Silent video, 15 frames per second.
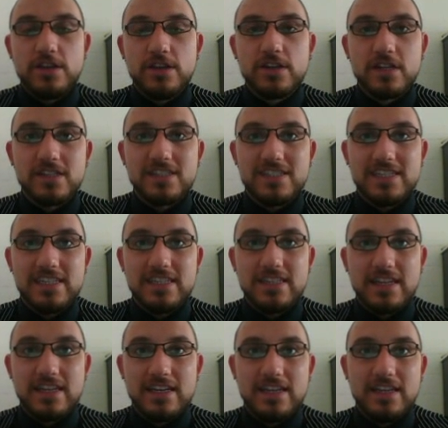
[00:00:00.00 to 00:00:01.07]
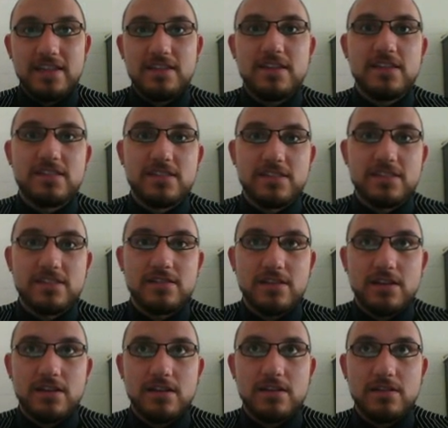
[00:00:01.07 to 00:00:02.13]
You're going to see that in
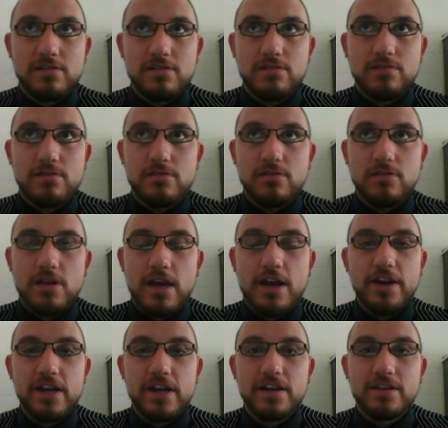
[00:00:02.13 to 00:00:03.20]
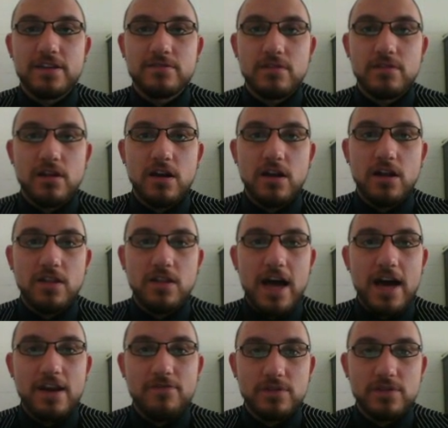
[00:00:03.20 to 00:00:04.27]
this area, a
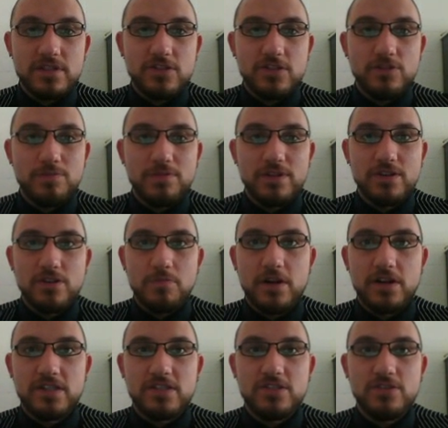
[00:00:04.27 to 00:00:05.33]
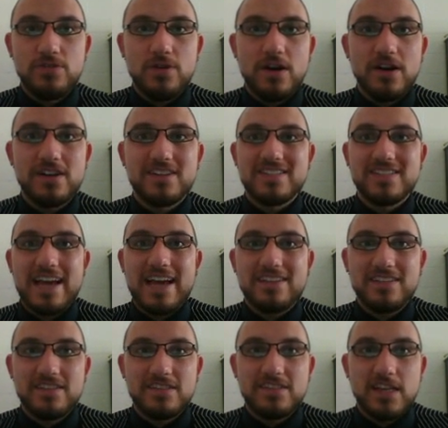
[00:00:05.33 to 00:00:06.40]
lot of what the two political parties do are
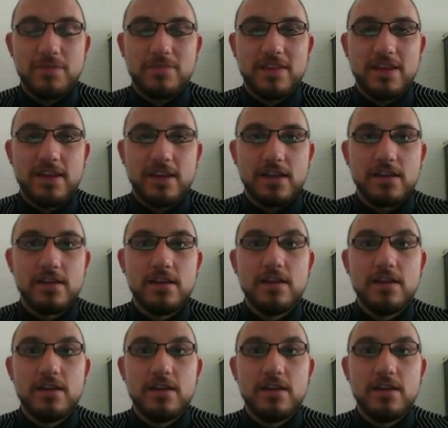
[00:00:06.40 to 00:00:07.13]
exactly the same thing.